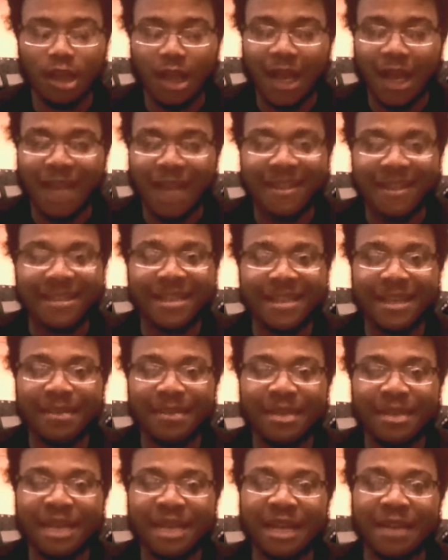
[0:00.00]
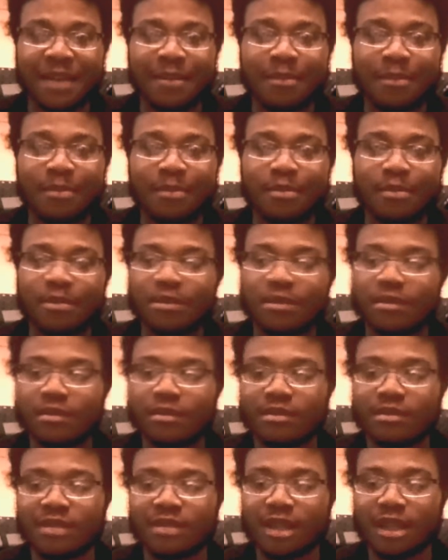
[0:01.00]
at the same time,
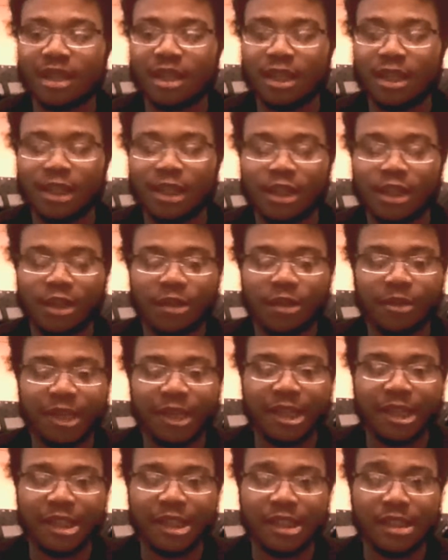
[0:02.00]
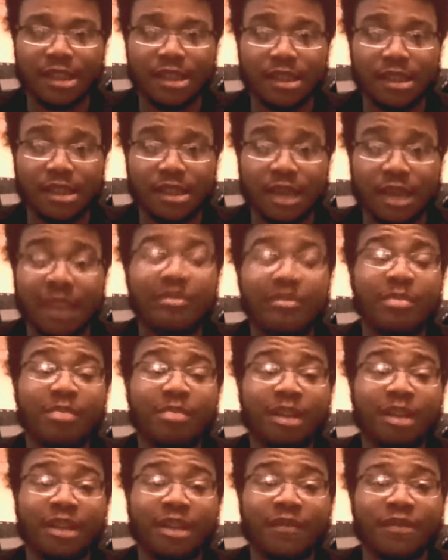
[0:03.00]
I've been
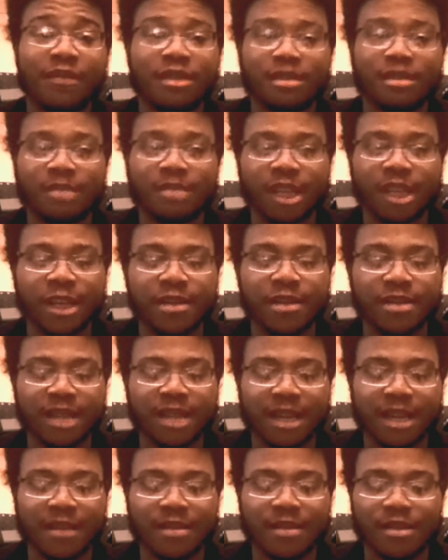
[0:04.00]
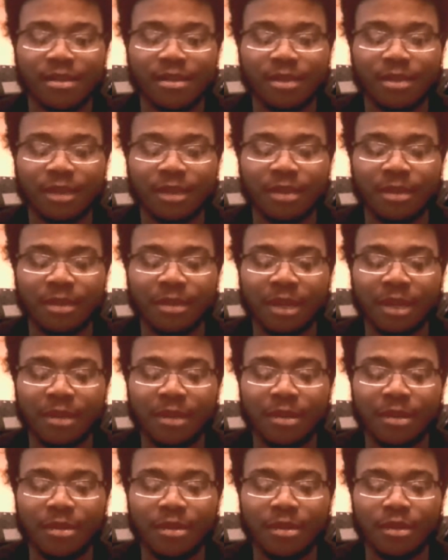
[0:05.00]
playing for some years now, so probably
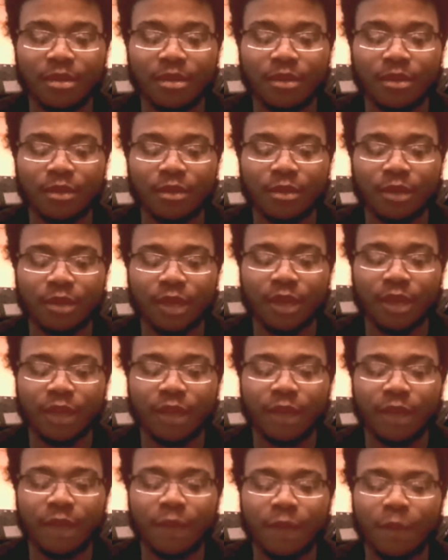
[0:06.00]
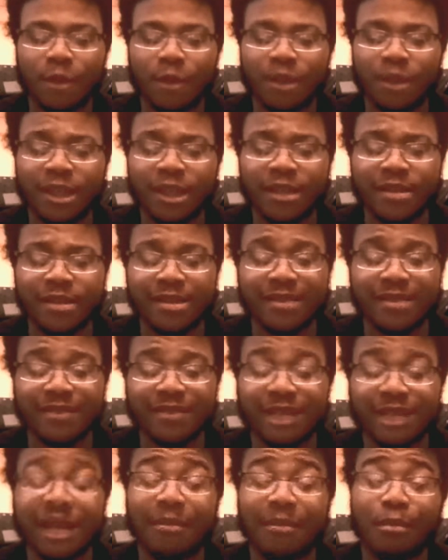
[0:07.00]
about 3 to 4 years, if
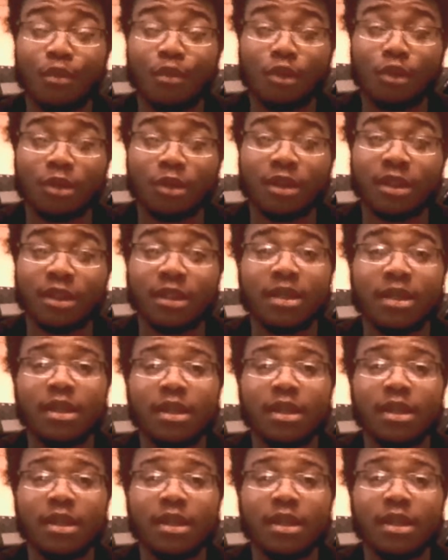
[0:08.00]
not more.